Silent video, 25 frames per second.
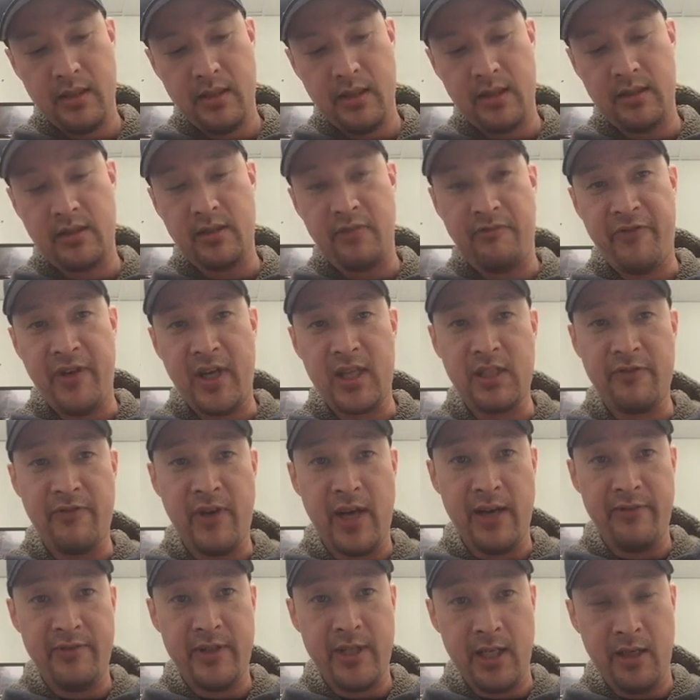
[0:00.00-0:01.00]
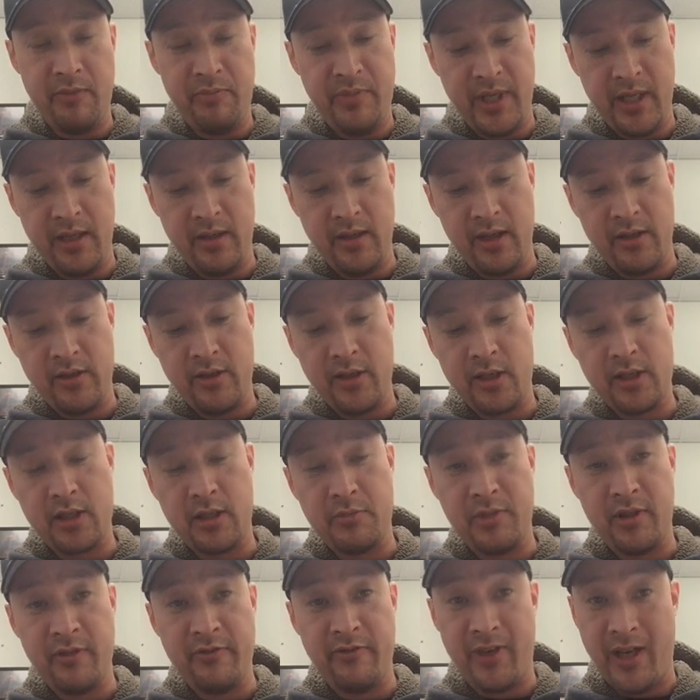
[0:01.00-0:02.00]
It's a fixed 510 pin,
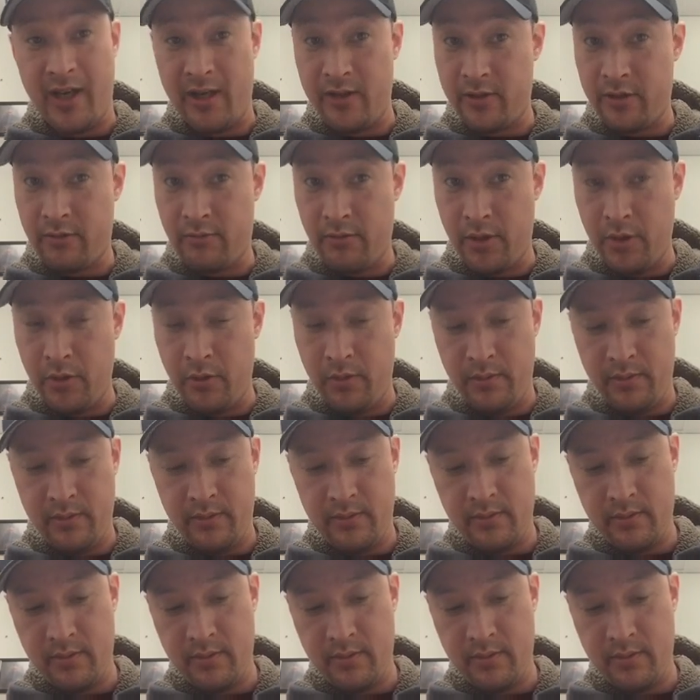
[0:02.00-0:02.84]
adjustable via screw.